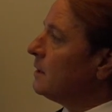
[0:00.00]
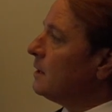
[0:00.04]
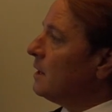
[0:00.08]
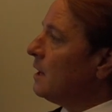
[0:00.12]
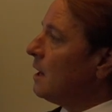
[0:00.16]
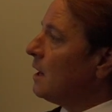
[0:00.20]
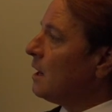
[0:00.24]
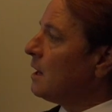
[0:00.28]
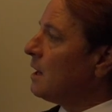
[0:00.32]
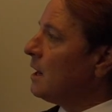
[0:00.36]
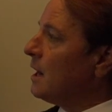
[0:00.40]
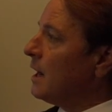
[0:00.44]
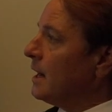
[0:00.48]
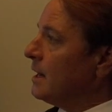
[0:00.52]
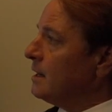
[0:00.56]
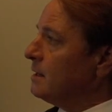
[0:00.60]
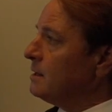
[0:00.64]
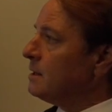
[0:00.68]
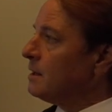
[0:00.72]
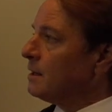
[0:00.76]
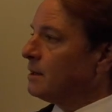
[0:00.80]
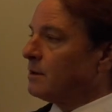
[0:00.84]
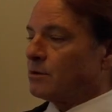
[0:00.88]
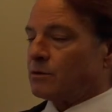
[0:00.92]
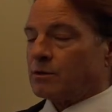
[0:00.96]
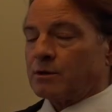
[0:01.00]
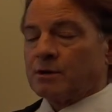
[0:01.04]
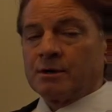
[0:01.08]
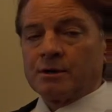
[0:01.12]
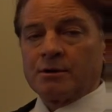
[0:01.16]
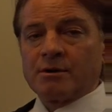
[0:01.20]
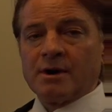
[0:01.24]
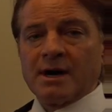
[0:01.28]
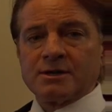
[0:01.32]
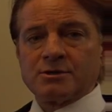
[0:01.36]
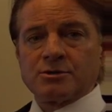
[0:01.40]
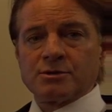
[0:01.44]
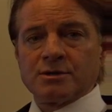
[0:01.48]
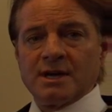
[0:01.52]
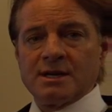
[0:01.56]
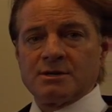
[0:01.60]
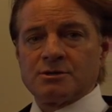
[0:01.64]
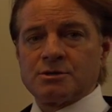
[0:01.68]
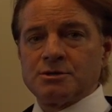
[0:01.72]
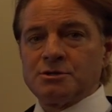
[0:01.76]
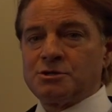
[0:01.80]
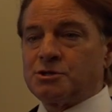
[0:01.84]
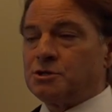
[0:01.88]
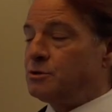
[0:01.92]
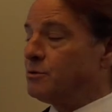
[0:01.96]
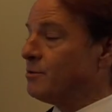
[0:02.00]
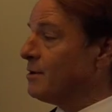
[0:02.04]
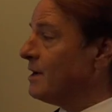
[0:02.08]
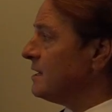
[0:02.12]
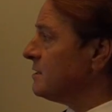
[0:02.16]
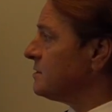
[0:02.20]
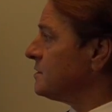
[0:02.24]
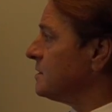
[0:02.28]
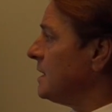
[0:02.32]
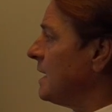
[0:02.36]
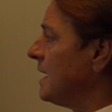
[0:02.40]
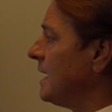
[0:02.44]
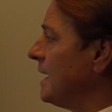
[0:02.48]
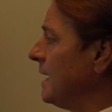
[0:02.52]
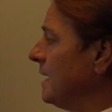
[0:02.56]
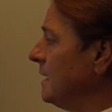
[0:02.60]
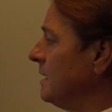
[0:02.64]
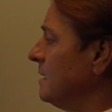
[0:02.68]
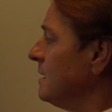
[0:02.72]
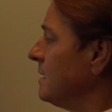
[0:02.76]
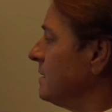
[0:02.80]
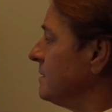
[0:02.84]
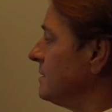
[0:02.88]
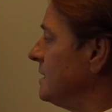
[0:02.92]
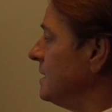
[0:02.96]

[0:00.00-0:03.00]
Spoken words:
All right, Congratulations, USA.